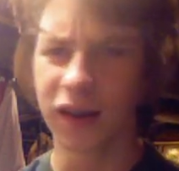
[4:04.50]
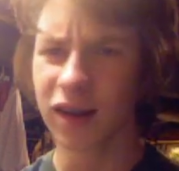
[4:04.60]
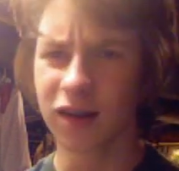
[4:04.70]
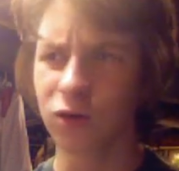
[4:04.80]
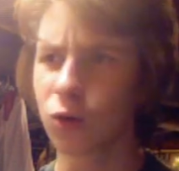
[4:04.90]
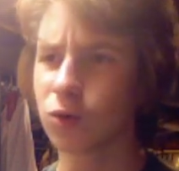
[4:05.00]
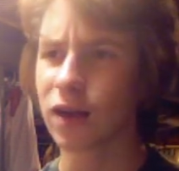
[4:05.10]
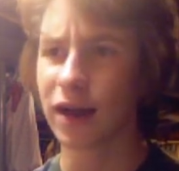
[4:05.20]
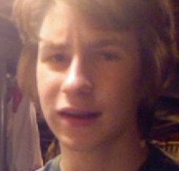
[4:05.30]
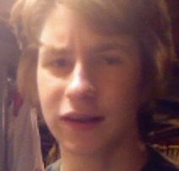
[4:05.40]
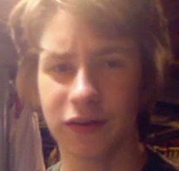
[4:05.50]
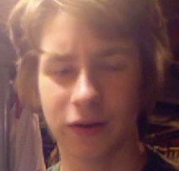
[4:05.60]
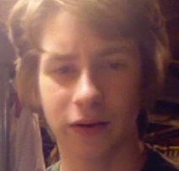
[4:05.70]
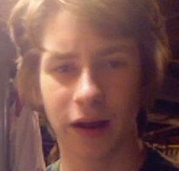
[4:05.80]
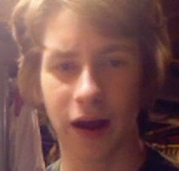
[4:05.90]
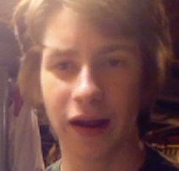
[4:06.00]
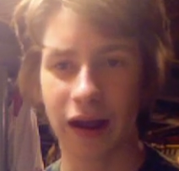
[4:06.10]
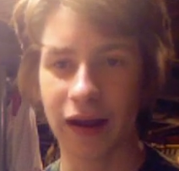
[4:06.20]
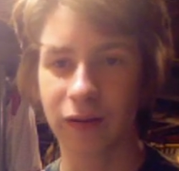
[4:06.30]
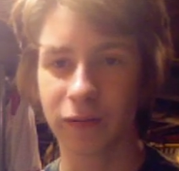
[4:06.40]
And it's a whole lot easier.
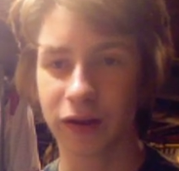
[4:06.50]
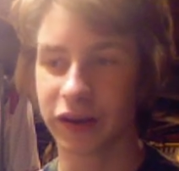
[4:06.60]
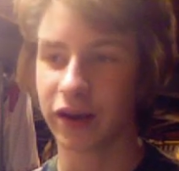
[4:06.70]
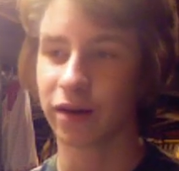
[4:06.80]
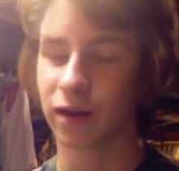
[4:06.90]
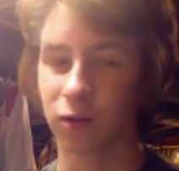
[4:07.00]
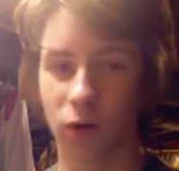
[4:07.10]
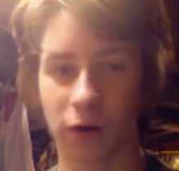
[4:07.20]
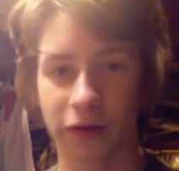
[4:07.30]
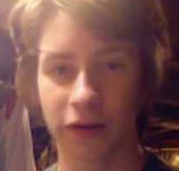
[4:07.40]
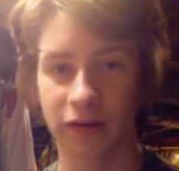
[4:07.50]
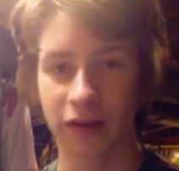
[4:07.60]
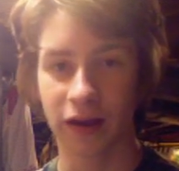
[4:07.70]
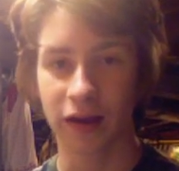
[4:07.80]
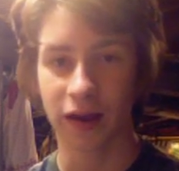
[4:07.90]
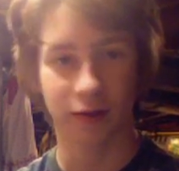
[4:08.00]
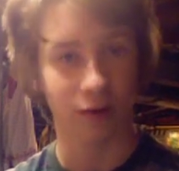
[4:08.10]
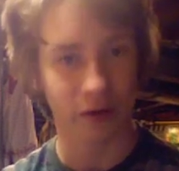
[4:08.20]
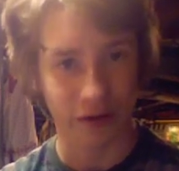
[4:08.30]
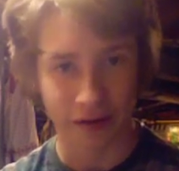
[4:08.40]
I don't really care how long things take, as
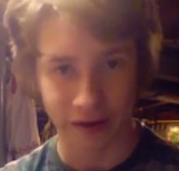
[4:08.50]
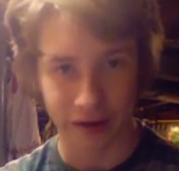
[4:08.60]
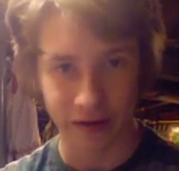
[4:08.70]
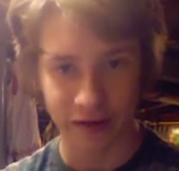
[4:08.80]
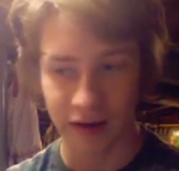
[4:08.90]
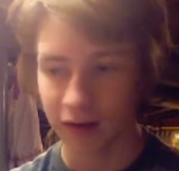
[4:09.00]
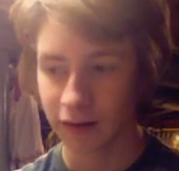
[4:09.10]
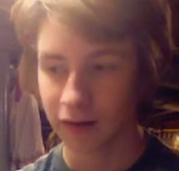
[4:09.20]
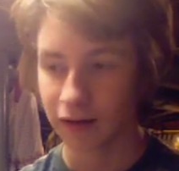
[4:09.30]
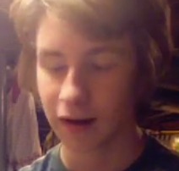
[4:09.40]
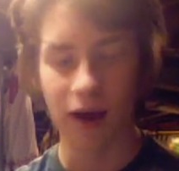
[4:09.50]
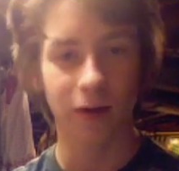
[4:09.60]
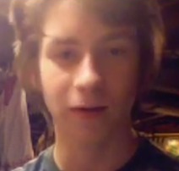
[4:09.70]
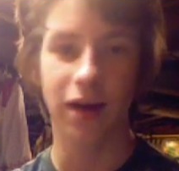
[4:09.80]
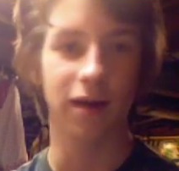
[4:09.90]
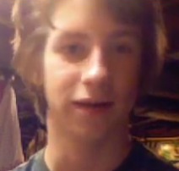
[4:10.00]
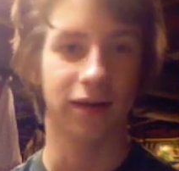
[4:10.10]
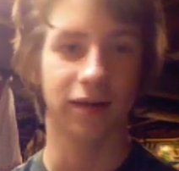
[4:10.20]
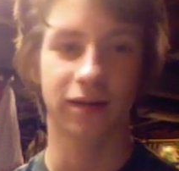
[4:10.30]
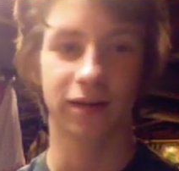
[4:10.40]
long as it's easy. I don't care.
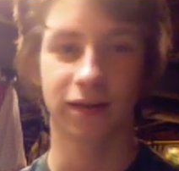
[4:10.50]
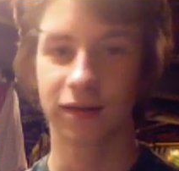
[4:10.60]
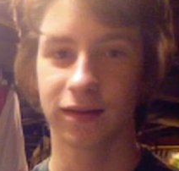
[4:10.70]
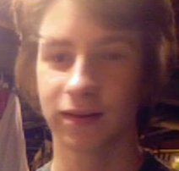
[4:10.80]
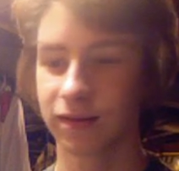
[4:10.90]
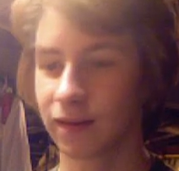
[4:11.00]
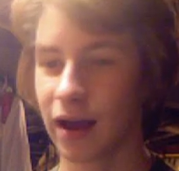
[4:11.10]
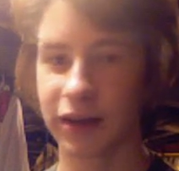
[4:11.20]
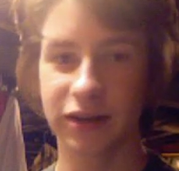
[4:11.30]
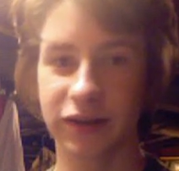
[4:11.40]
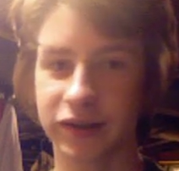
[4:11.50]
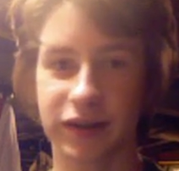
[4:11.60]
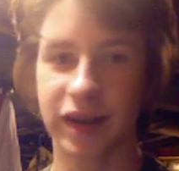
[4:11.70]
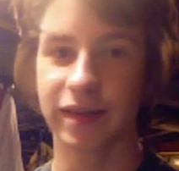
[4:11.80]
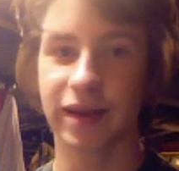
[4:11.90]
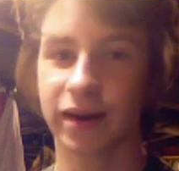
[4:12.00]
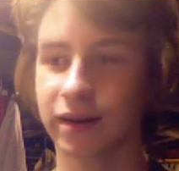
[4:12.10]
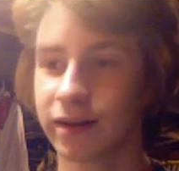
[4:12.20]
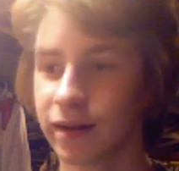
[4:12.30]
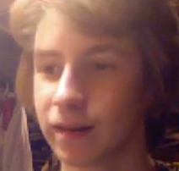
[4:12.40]
I can just sit
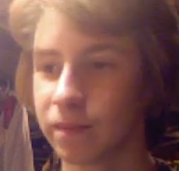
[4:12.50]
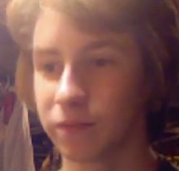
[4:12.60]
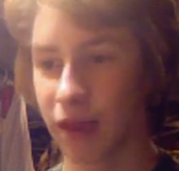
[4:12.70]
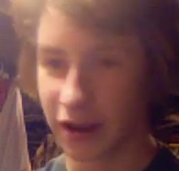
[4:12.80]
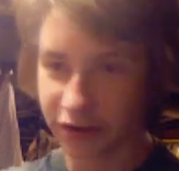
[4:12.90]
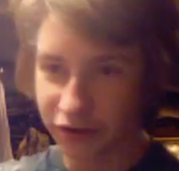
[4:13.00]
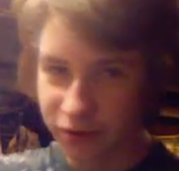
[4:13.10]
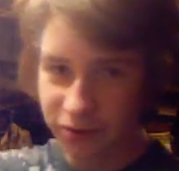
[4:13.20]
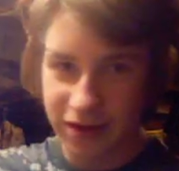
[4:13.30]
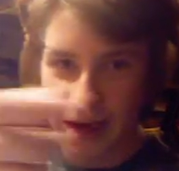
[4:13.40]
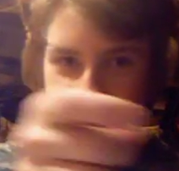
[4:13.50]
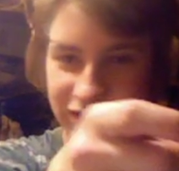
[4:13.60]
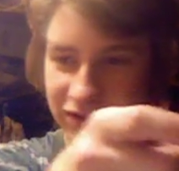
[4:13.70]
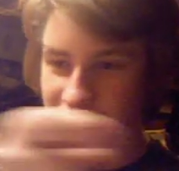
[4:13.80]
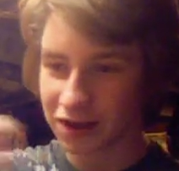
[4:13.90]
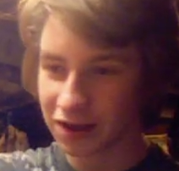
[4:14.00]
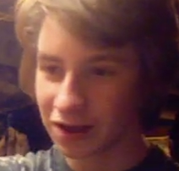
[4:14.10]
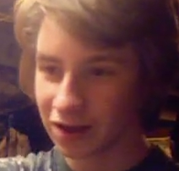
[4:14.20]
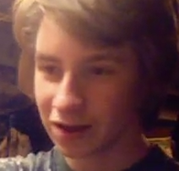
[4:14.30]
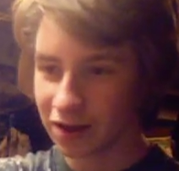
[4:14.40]
there and do this
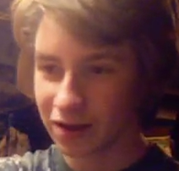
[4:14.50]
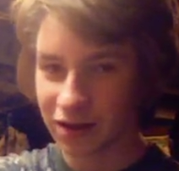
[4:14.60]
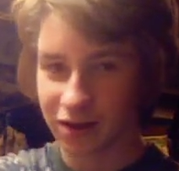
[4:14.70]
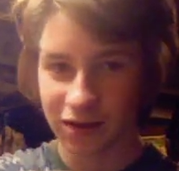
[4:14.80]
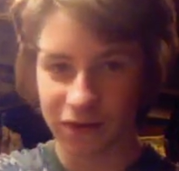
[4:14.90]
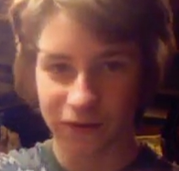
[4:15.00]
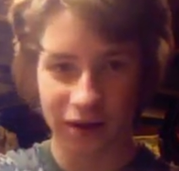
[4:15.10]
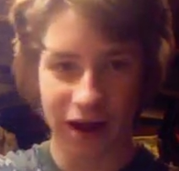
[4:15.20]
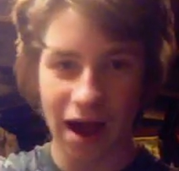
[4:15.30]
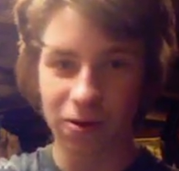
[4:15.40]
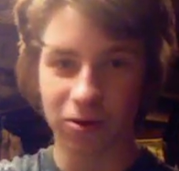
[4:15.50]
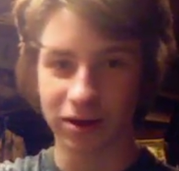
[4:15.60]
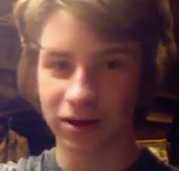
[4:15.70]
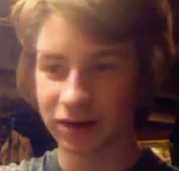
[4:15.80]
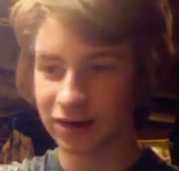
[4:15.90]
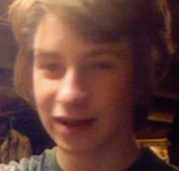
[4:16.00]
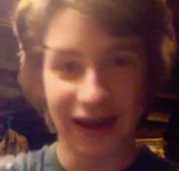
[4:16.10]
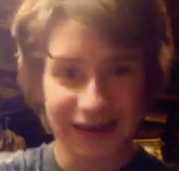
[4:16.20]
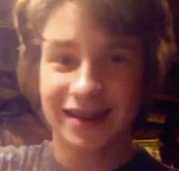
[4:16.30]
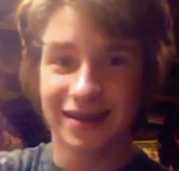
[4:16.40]
for an hour. It's a
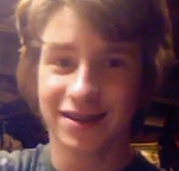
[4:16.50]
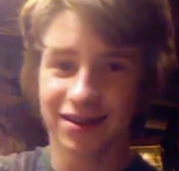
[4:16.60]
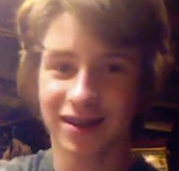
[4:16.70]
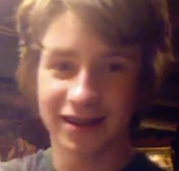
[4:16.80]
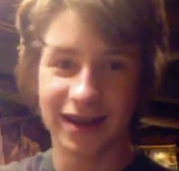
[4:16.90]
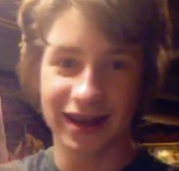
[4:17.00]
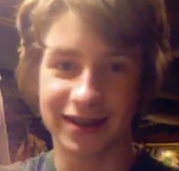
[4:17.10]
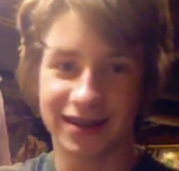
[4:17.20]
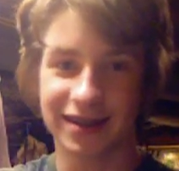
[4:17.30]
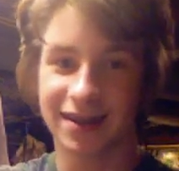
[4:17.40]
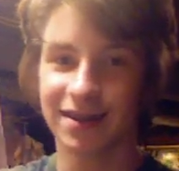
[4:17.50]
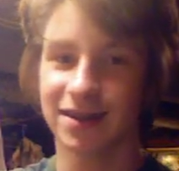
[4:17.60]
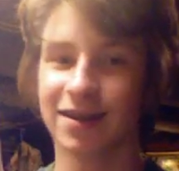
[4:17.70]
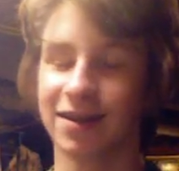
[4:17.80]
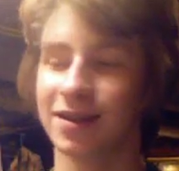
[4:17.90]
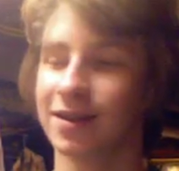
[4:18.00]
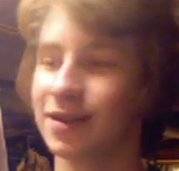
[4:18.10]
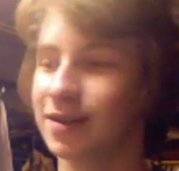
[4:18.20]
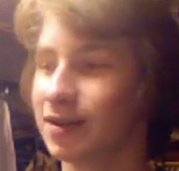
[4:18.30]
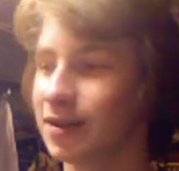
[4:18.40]
lot easier than this.
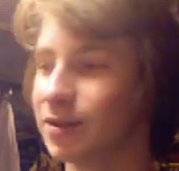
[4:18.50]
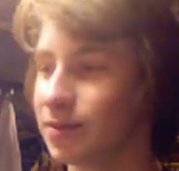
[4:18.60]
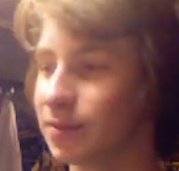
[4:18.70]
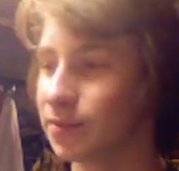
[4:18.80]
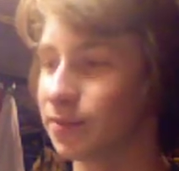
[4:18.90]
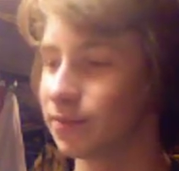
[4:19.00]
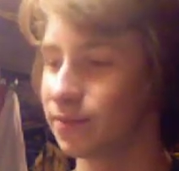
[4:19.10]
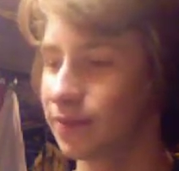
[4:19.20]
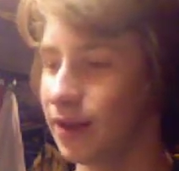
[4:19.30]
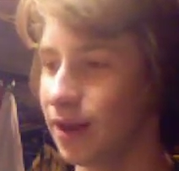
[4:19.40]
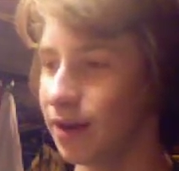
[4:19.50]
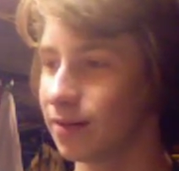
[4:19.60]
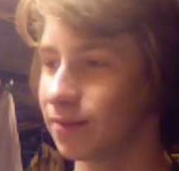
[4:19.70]
So, yeah.